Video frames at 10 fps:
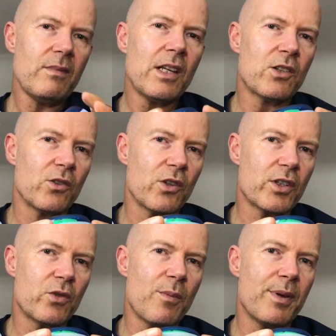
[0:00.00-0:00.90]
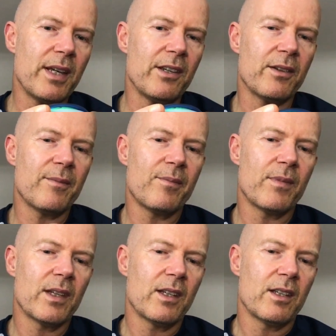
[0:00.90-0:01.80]
So just to repeat,
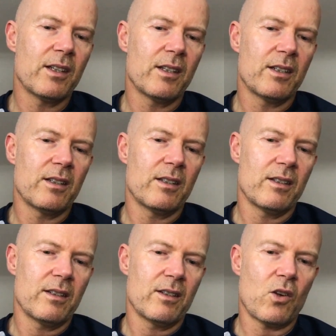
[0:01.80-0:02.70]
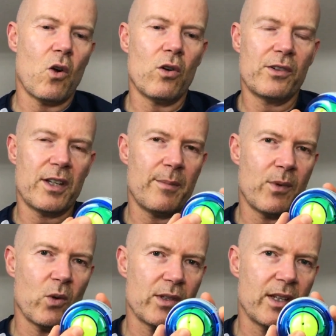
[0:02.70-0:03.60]
cord
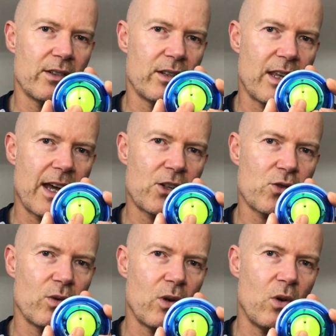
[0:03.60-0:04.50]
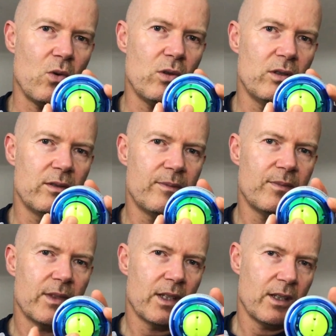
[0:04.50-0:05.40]
tip goes into the actual hole.
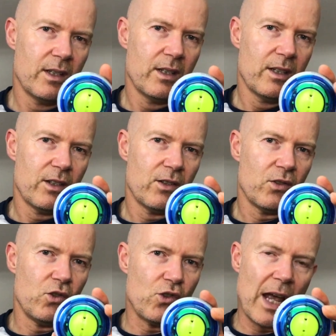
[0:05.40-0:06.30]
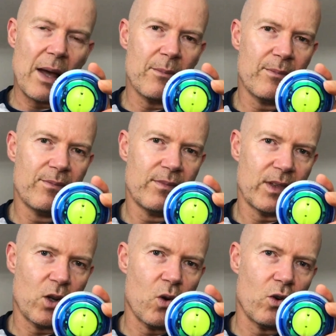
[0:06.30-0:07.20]
Jam
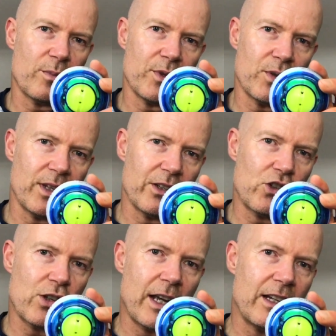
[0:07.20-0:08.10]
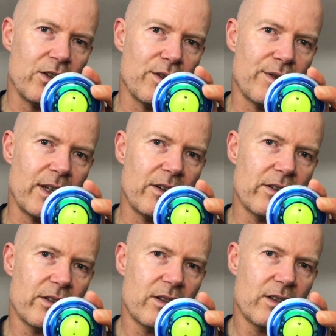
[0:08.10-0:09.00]
the cord between the shell and your
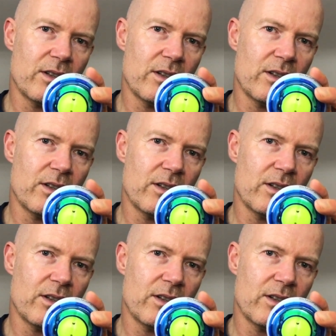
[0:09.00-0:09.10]
fingers.